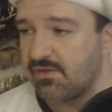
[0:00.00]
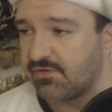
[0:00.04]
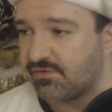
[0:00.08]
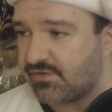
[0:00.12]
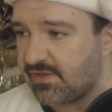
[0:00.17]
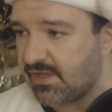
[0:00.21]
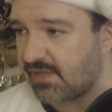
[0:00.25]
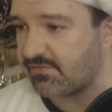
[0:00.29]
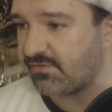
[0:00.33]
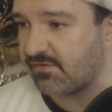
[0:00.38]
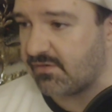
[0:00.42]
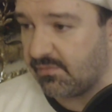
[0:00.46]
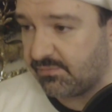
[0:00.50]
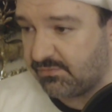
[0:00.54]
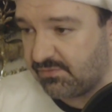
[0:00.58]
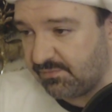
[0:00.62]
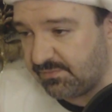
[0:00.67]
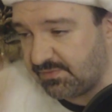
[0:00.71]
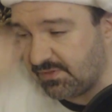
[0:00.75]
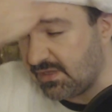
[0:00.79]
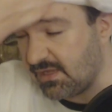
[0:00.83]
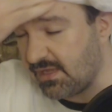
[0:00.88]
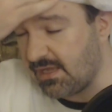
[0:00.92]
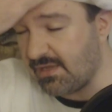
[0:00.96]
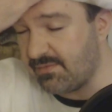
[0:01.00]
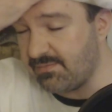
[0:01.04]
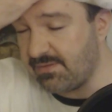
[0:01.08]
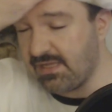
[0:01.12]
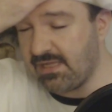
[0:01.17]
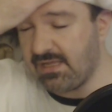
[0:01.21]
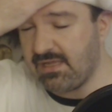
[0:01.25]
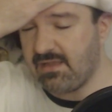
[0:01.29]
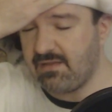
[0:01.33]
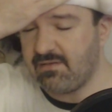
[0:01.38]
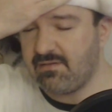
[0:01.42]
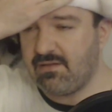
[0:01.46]
So that took up some time,
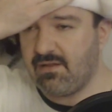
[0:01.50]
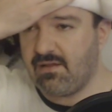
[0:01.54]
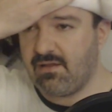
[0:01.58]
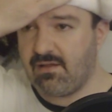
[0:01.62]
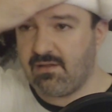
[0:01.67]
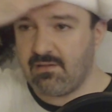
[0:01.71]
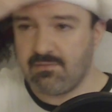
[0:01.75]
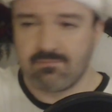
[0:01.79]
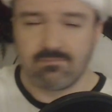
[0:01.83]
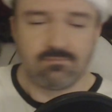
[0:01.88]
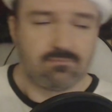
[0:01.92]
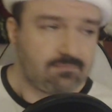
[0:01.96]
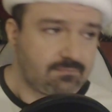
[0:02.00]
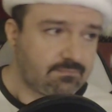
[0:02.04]
and uh,